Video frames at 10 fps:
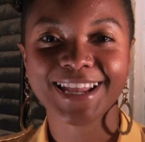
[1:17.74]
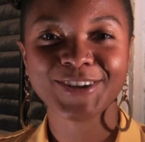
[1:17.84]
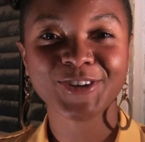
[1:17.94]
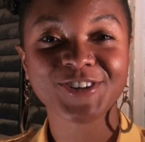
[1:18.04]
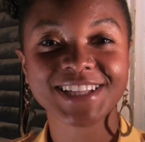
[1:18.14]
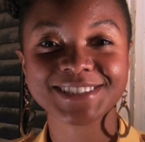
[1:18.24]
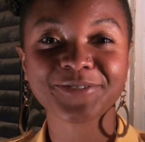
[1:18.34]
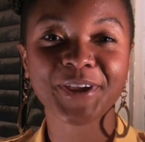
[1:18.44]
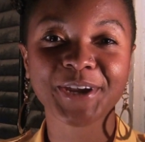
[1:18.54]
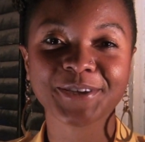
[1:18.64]
and I know that's a
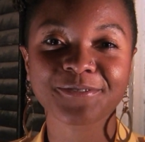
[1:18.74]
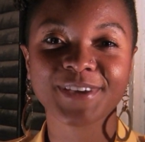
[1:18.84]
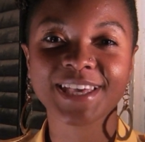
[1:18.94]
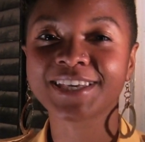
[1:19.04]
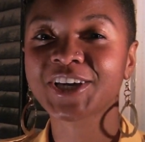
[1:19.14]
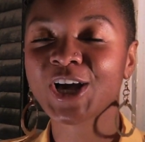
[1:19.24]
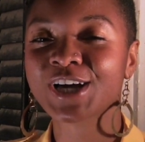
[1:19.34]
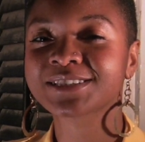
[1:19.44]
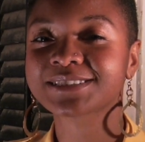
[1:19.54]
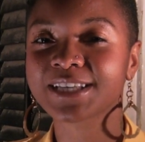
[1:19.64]
very vague
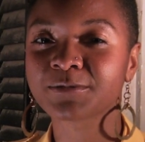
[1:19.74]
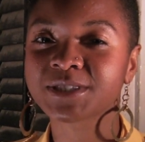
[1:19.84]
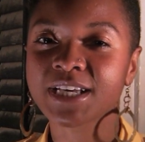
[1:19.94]
concept.